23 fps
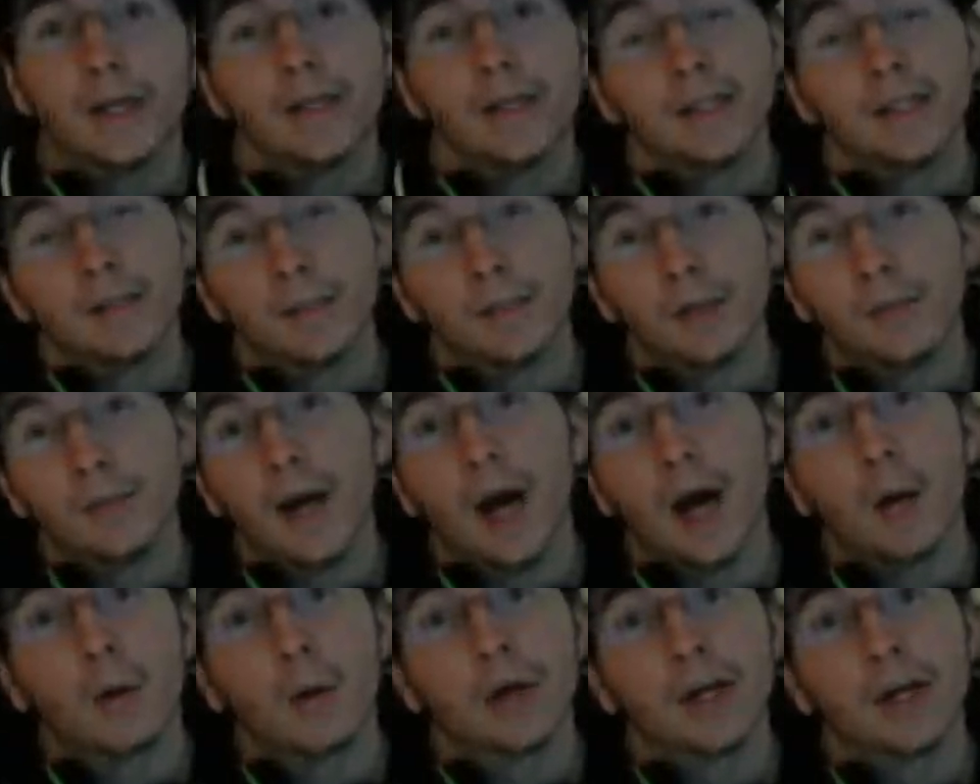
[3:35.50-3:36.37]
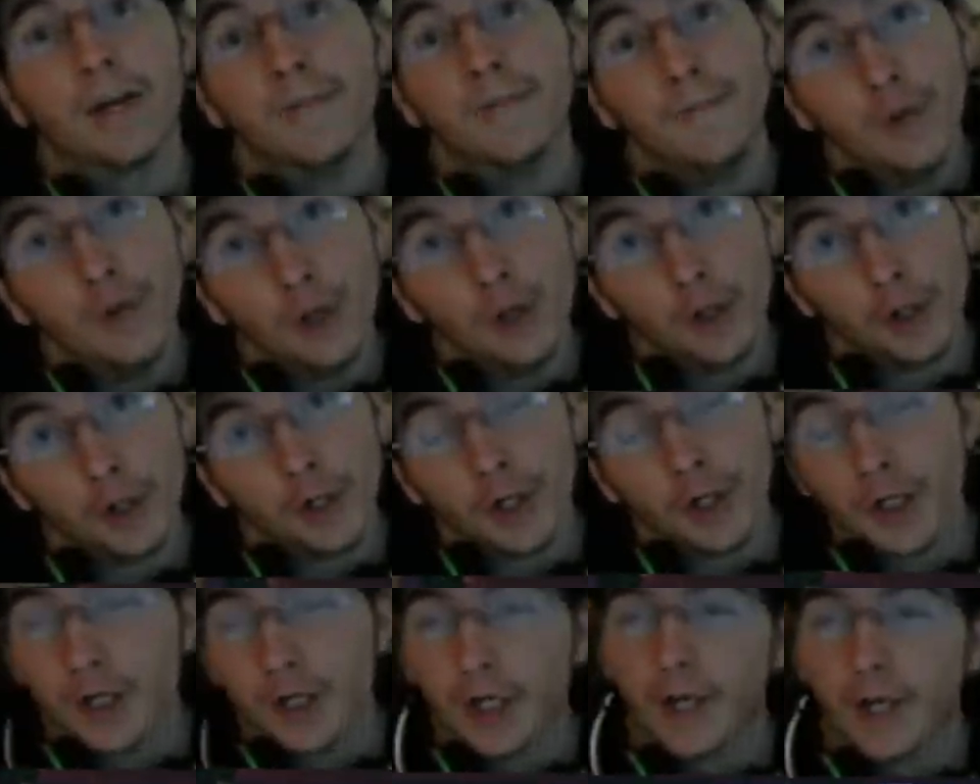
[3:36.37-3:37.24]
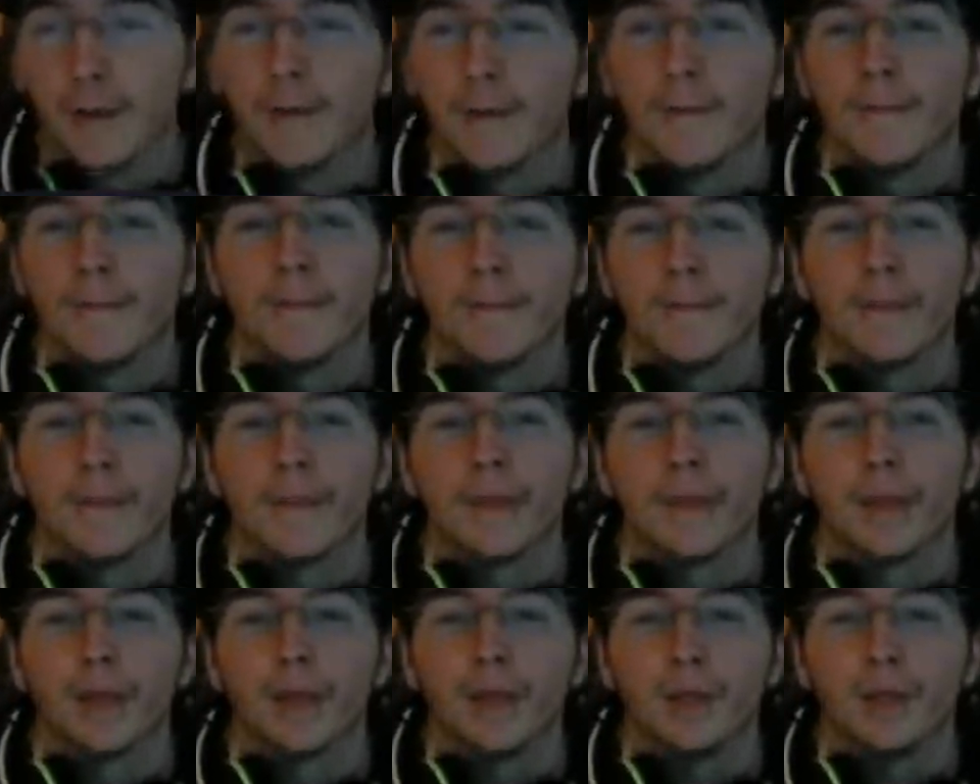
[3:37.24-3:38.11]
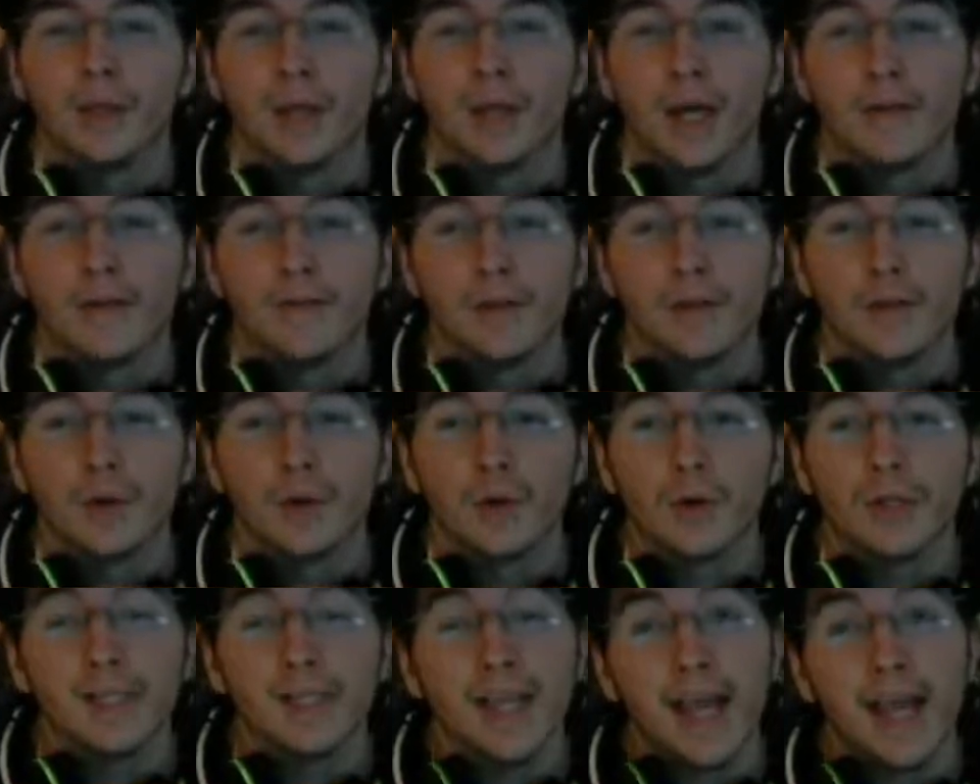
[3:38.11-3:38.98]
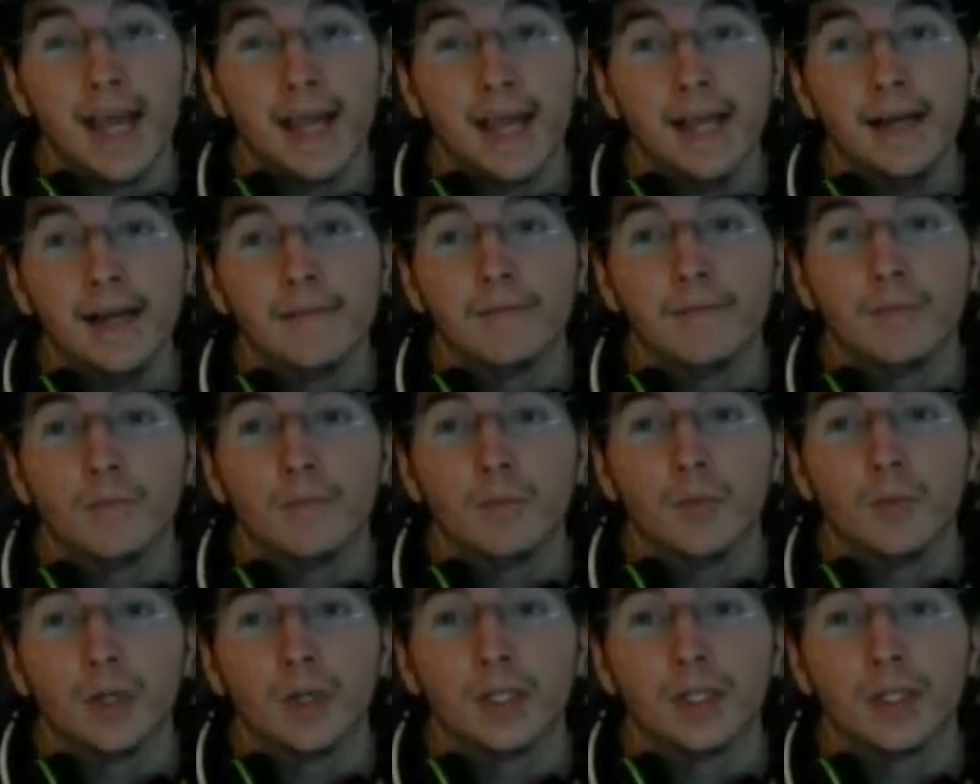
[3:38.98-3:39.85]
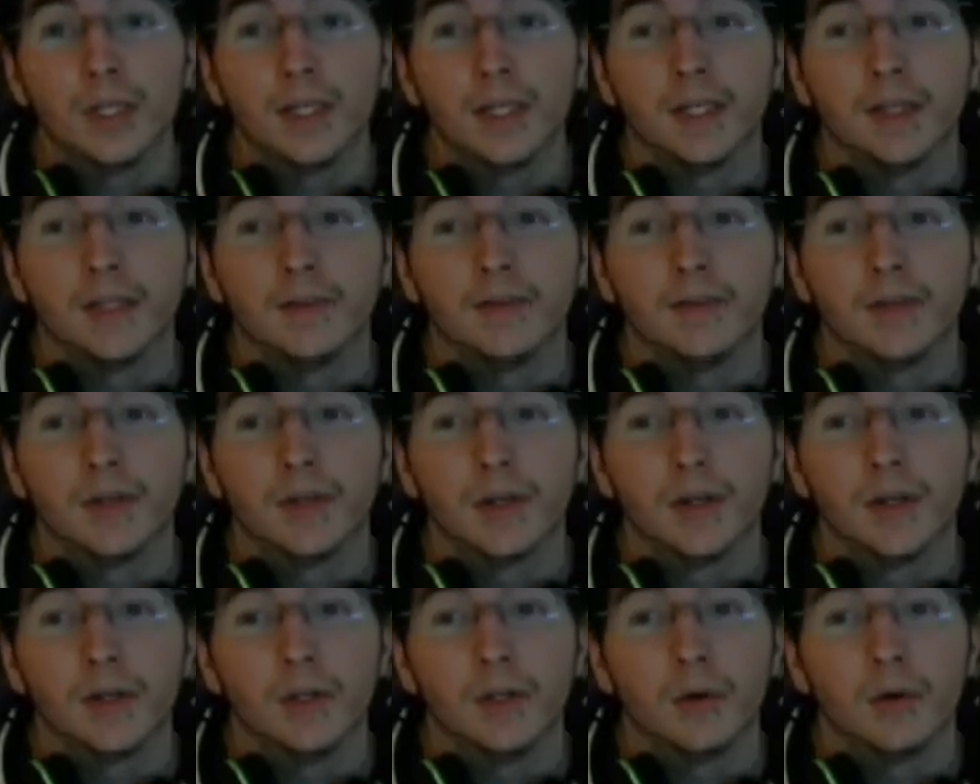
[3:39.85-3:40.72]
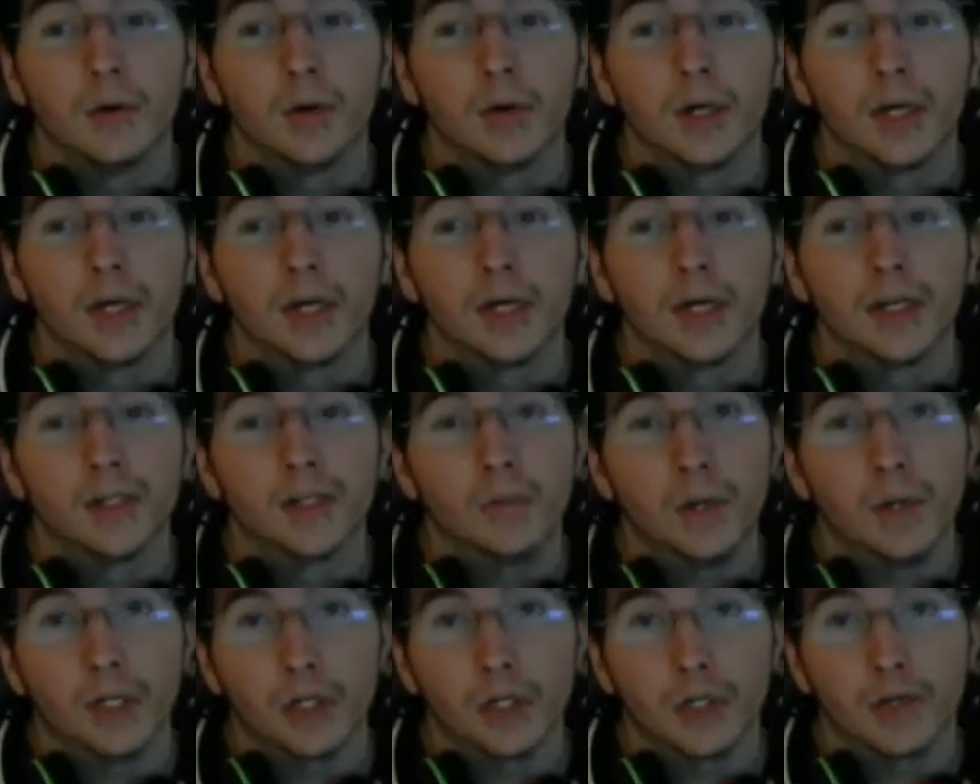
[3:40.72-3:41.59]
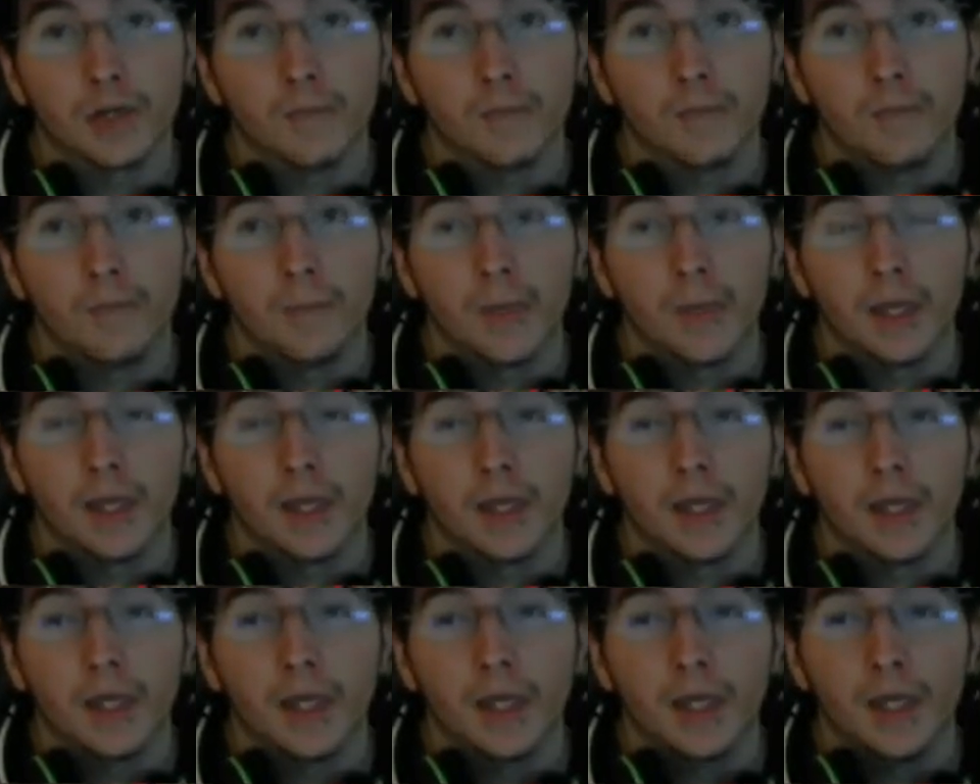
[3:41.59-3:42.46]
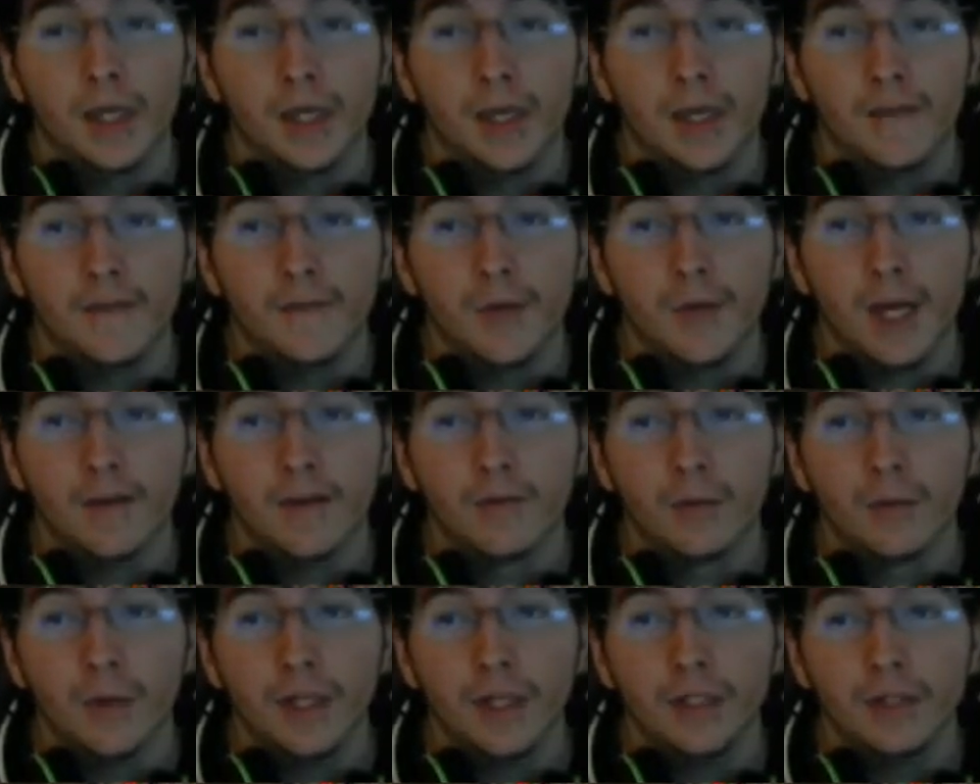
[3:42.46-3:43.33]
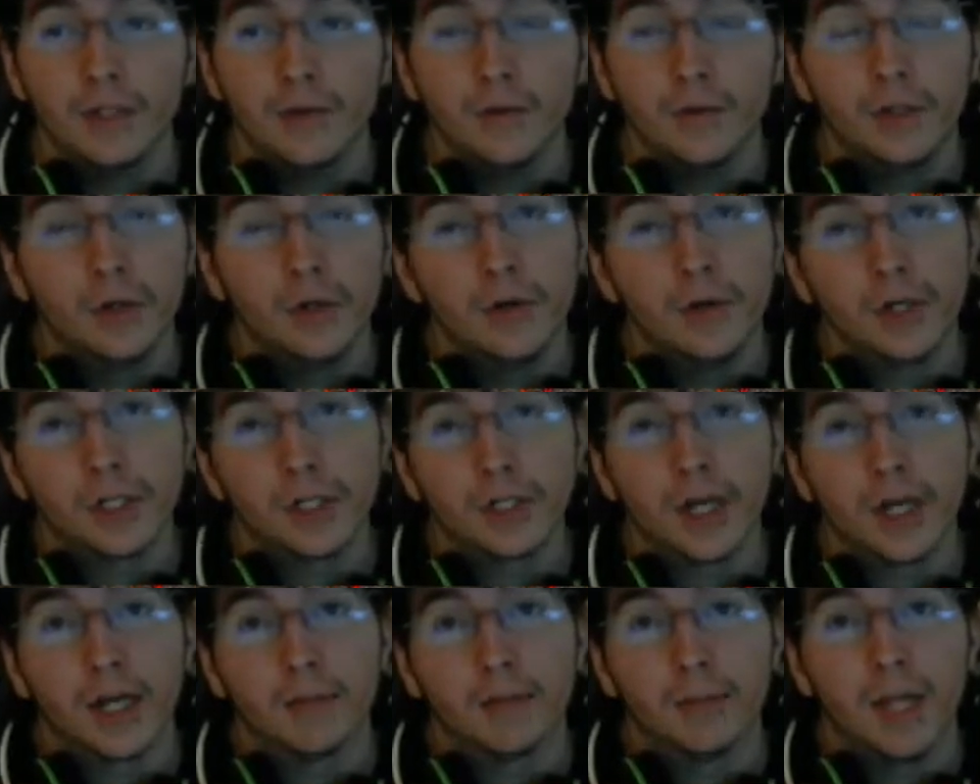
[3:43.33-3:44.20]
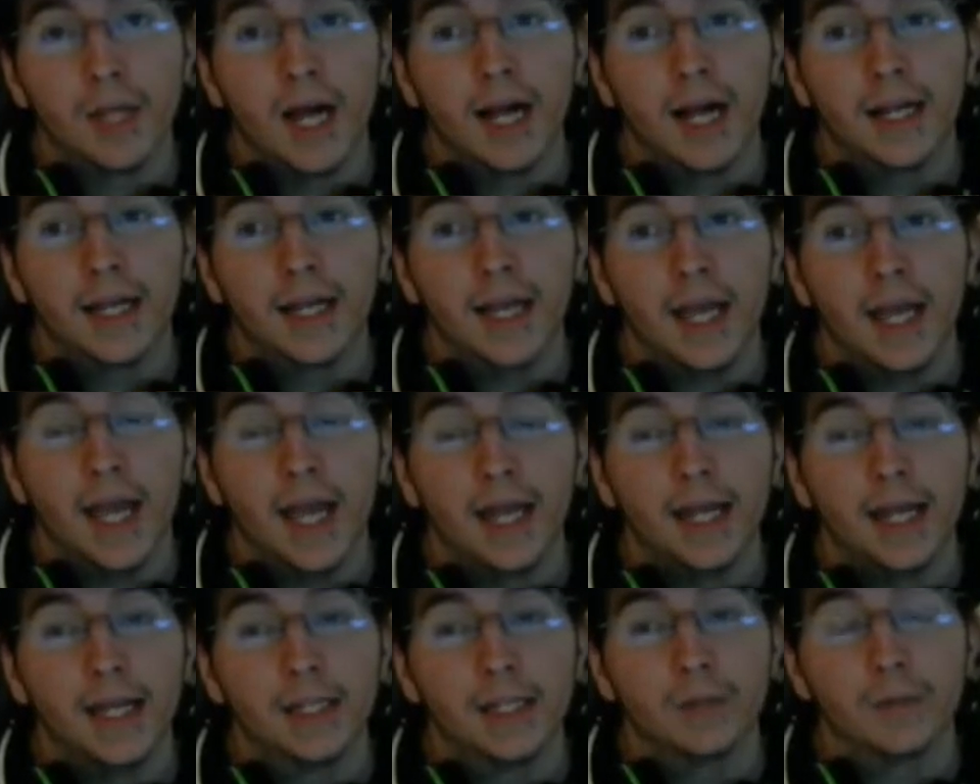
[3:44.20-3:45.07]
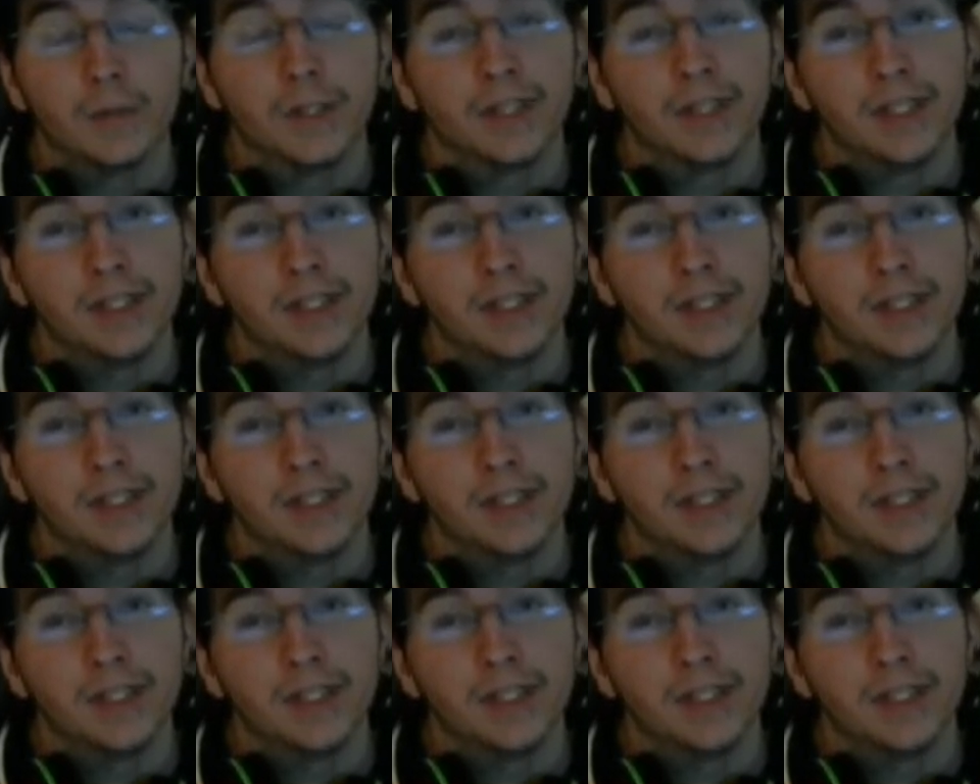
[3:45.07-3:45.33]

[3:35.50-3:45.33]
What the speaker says: to make a simple power inverter. You have your source A, which is your switch. If you have a redstone torch on a block and it's